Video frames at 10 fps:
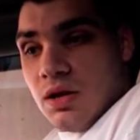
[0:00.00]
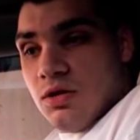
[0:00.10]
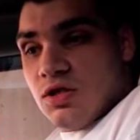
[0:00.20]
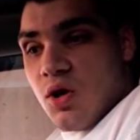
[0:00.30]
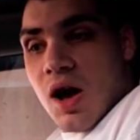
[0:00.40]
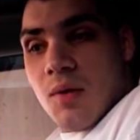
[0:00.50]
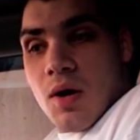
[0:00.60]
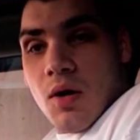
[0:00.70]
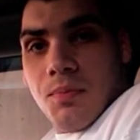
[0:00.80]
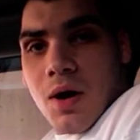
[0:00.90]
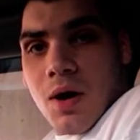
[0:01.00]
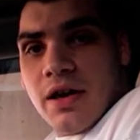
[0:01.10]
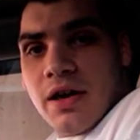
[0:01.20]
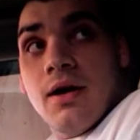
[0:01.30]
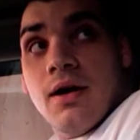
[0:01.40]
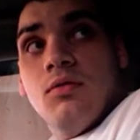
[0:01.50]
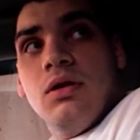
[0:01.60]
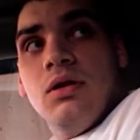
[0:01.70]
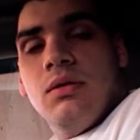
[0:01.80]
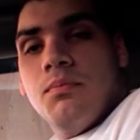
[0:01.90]
So how about parking out
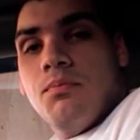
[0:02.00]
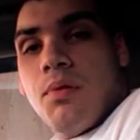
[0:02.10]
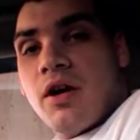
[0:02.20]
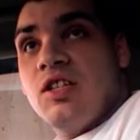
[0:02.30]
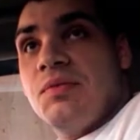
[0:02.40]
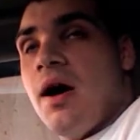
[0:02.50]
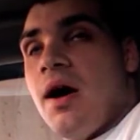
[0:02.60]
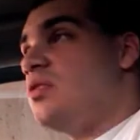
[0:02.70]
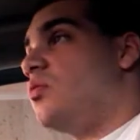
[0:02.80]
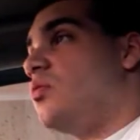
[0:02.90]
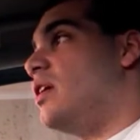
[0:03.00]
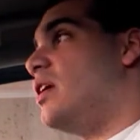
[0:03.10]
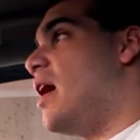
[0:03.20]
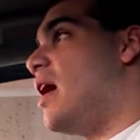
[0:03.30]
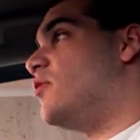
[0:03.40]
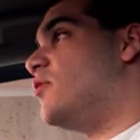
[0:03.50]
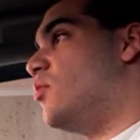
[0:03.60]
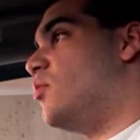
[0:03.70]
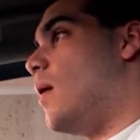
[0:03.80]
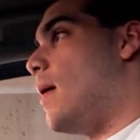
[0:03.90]
in parking spots where you have to,